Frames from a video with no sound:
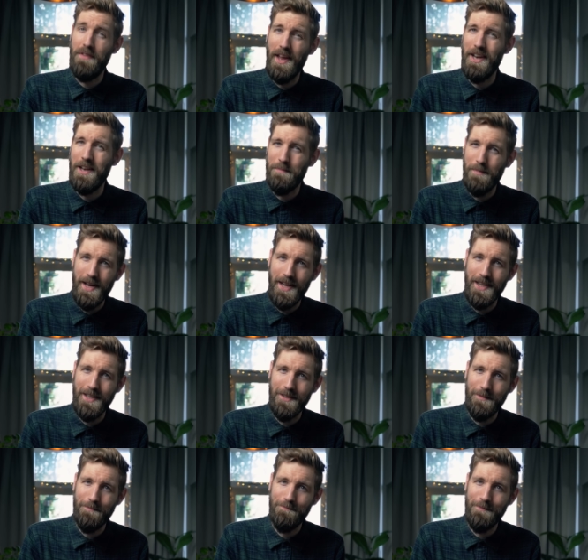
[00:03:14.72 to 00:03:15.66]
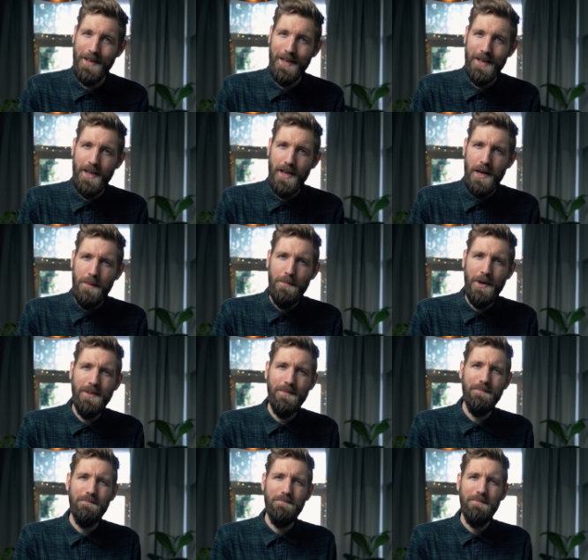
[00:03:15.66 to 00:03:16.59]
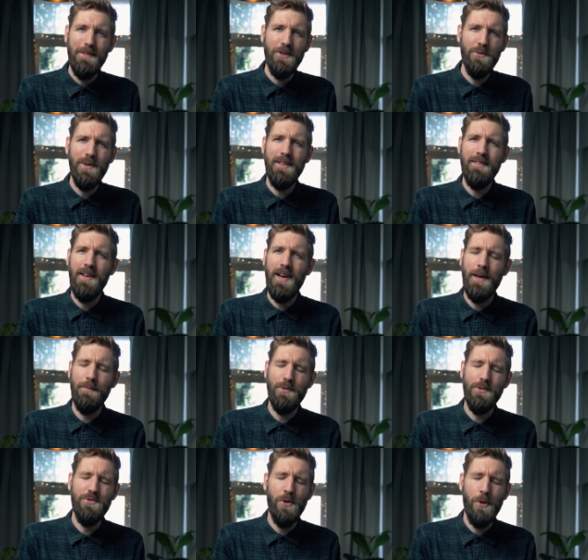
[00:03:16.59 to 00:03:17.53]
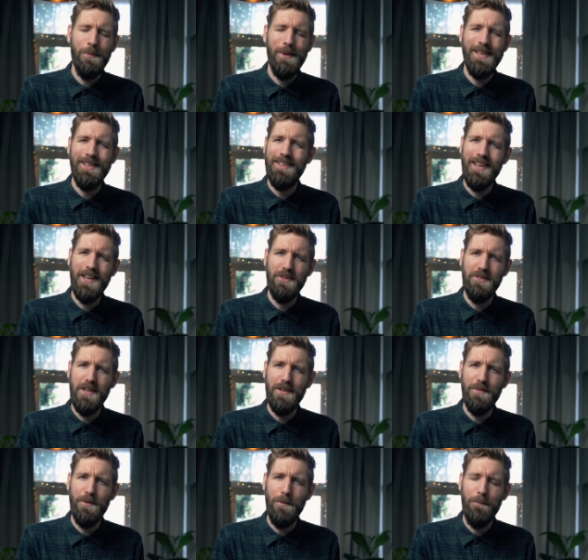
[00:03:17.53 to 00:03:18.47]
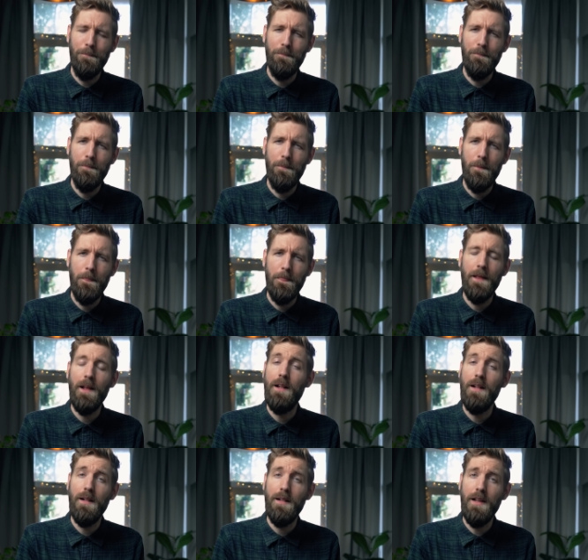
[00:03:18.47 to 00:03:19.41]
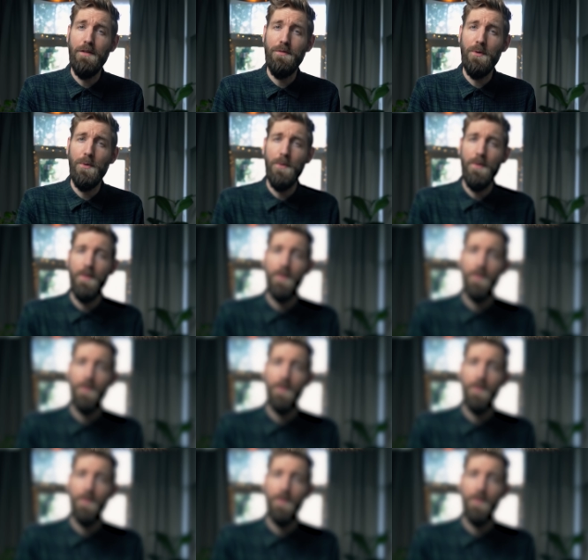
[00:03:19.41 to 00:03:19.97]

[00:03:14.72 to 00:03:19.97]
that in mind. But it's really time to join me in the next level. Level